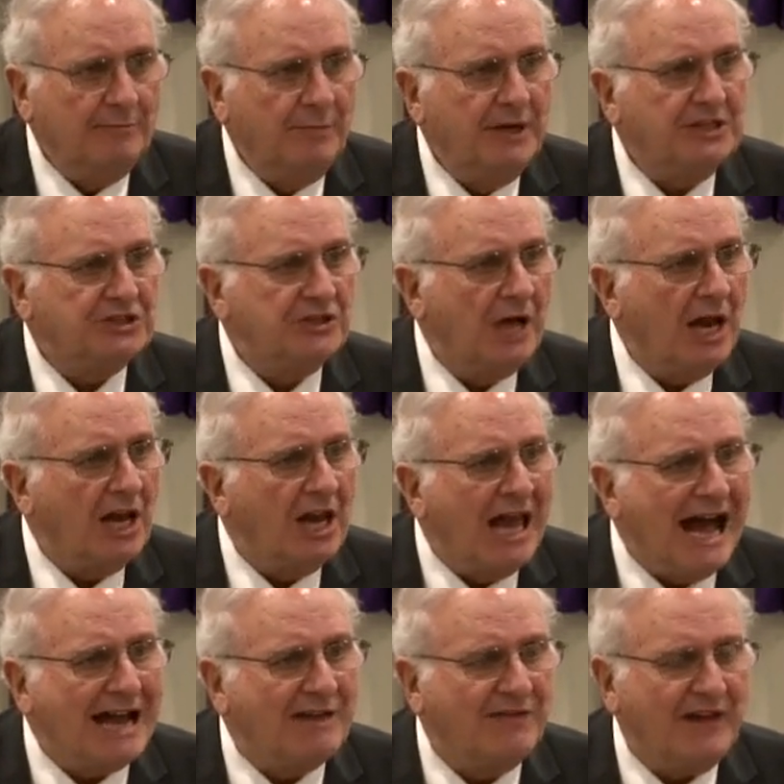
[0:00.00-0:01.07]
But it's not
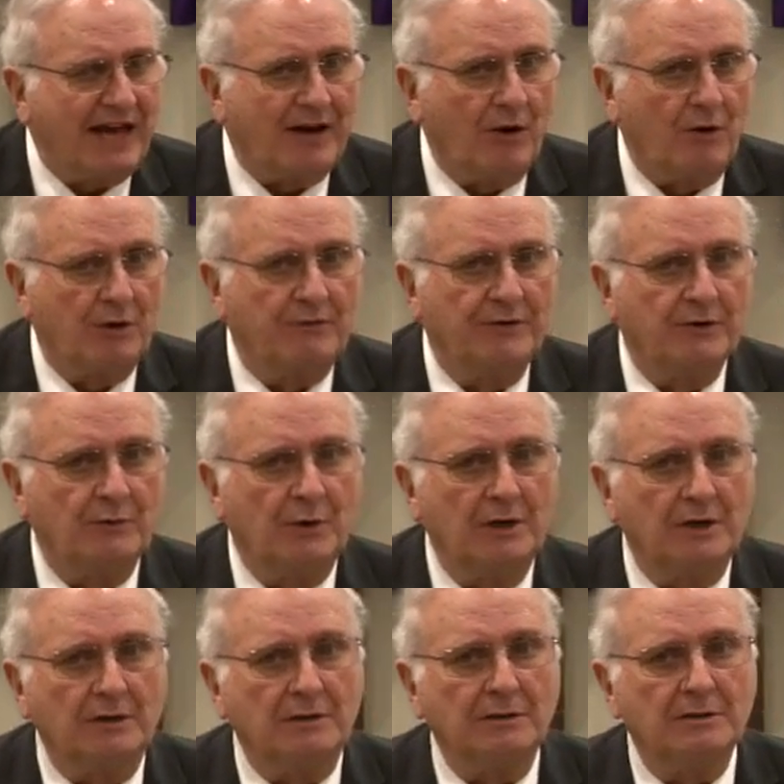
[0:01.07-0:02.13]
like that all over the
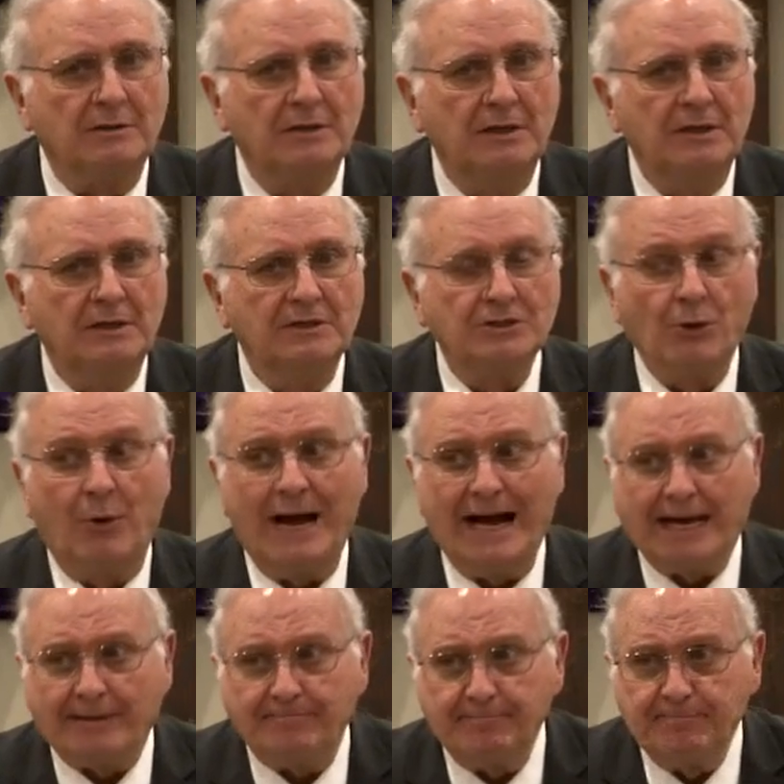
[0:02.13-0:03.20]
world. So why?